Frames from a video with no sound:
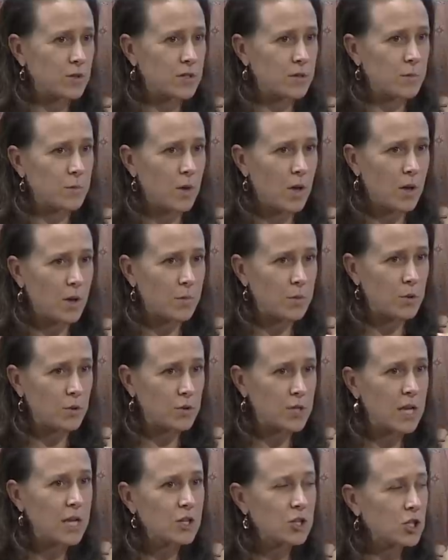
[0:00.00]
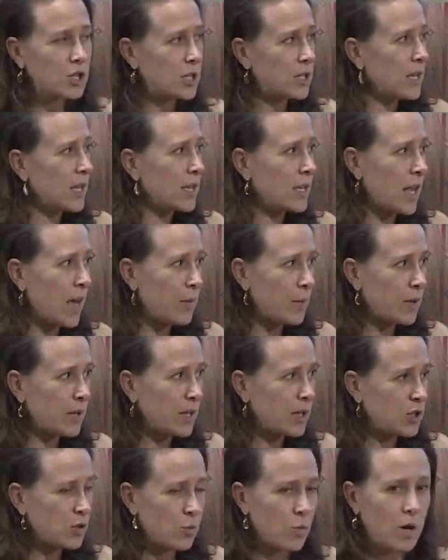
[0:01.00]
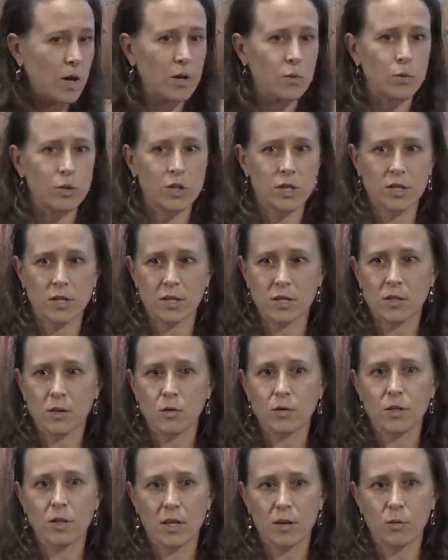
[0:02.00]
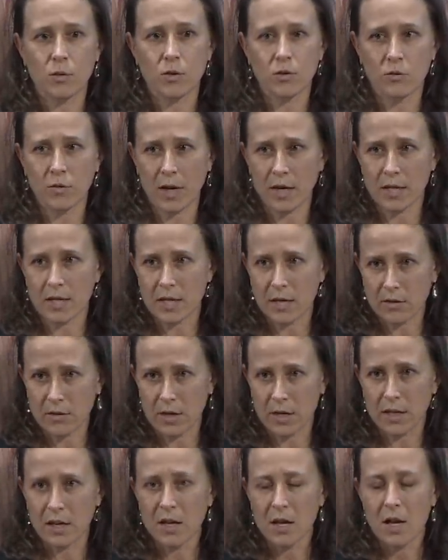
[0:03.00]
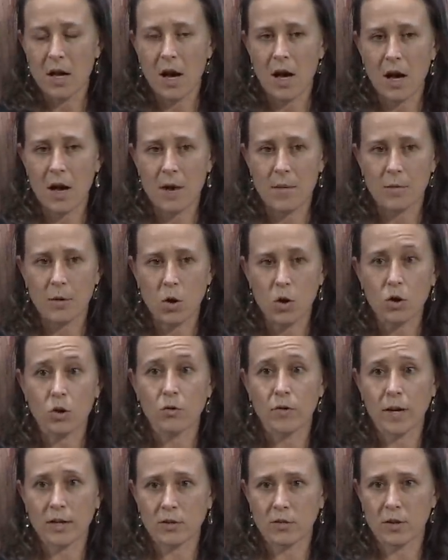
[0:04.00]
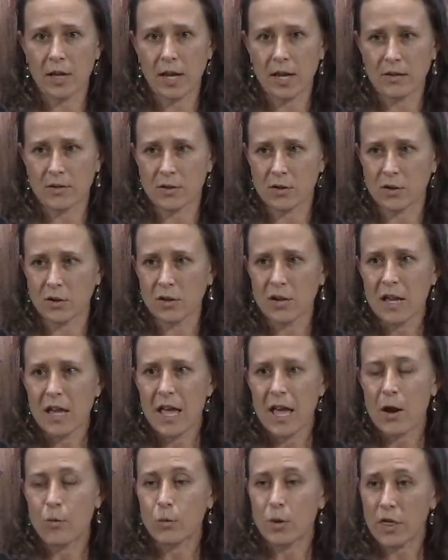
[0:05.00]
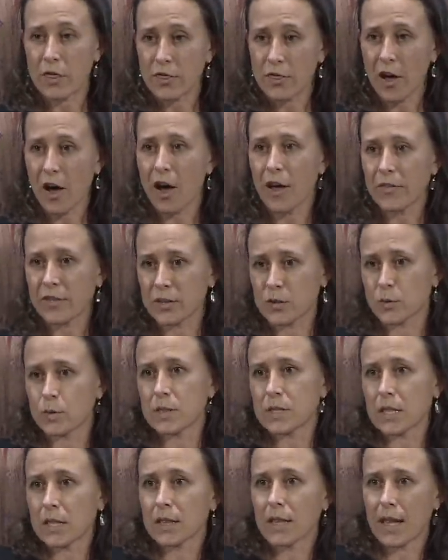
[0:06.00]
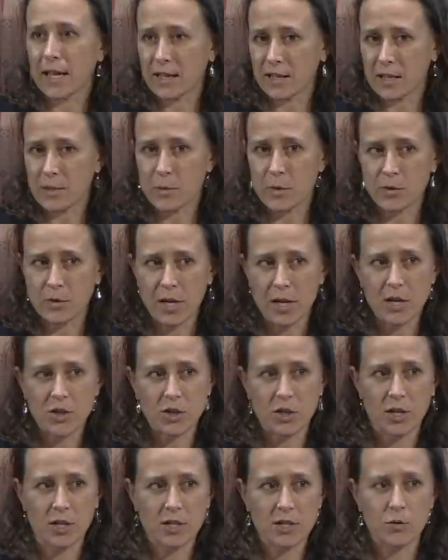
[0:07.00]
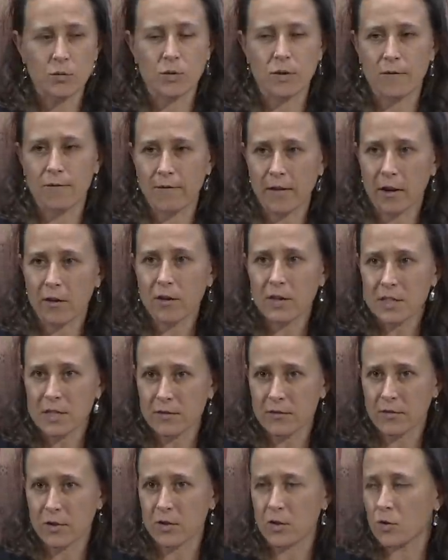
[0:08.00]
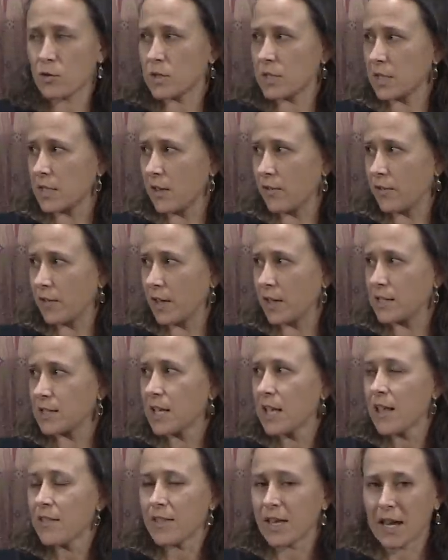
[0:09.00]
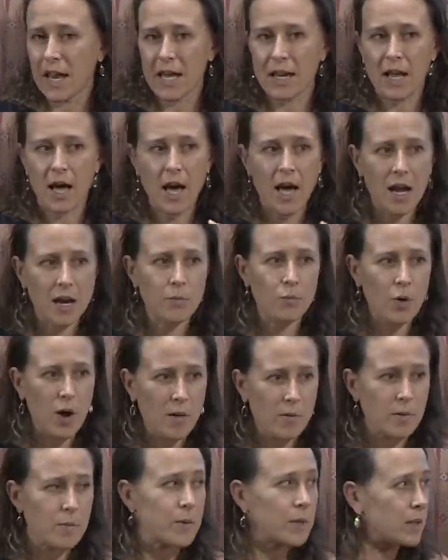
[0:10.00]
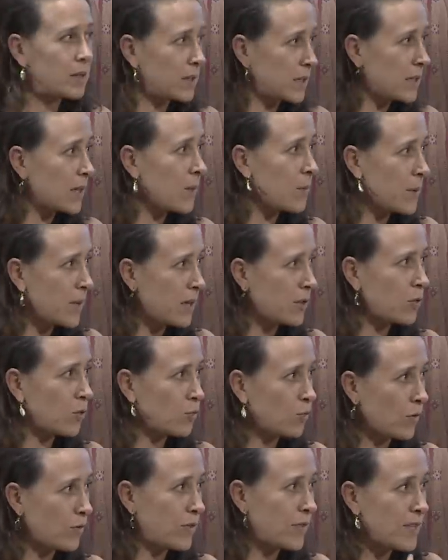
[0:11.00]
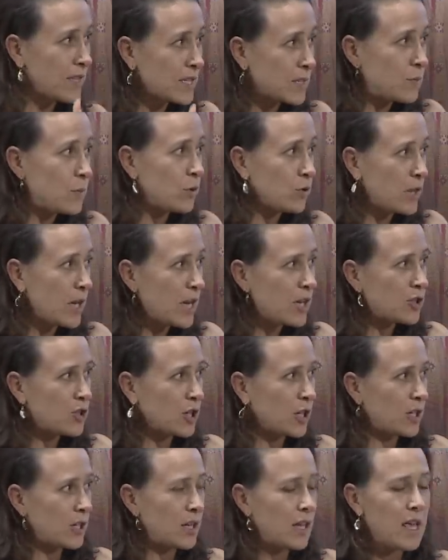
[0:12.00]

was a, a mutation in MLH1 which is associated with hereditary um, colorectal cancer and we thought this was the likely mutation. So it was a variance of unknown significance that had a high probability probability of being the, this mutation.